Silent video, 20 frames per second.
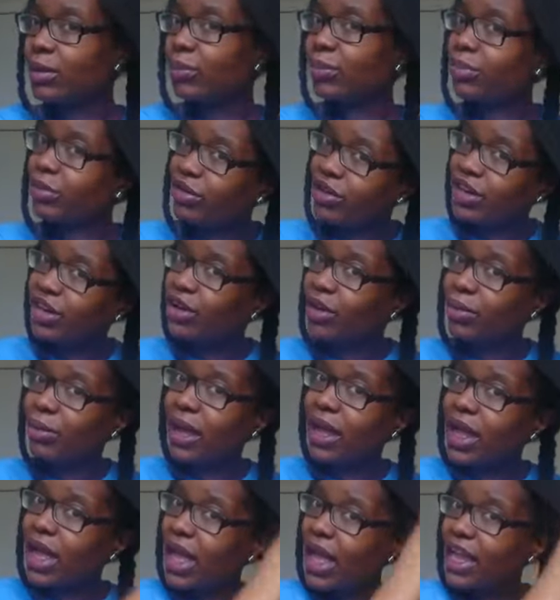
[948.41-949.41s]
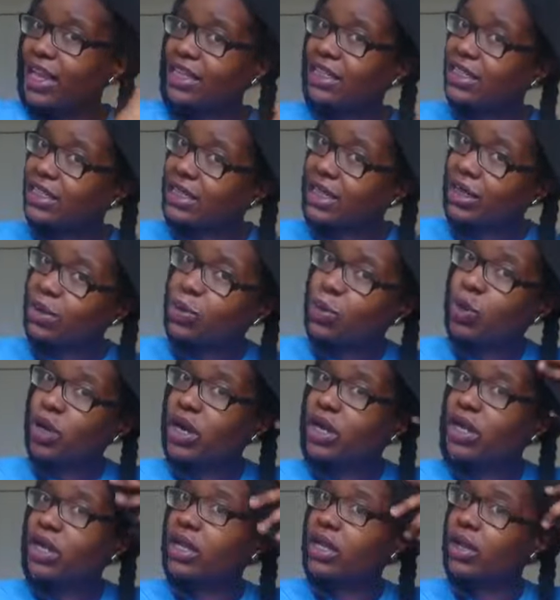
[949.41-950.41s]
putting it on my ends and
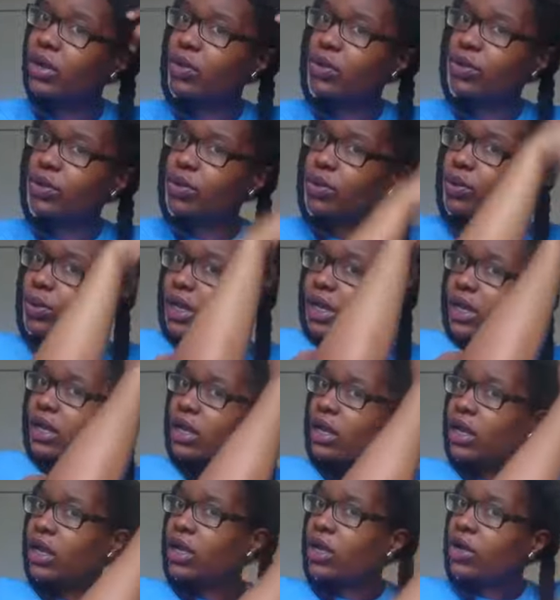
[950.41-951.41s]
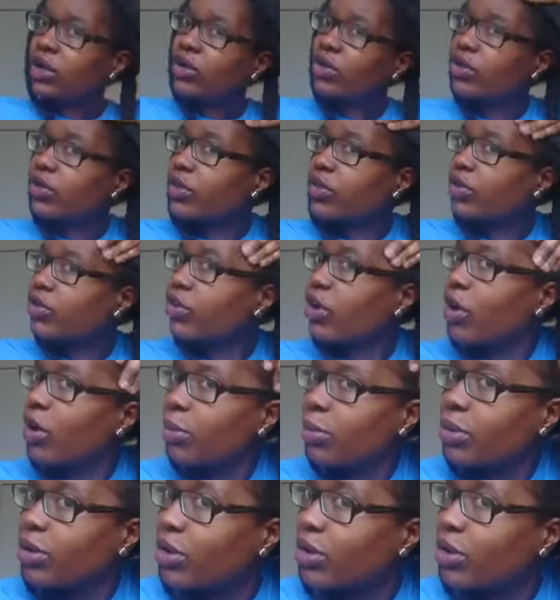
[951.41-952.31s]
working it all the way to the top,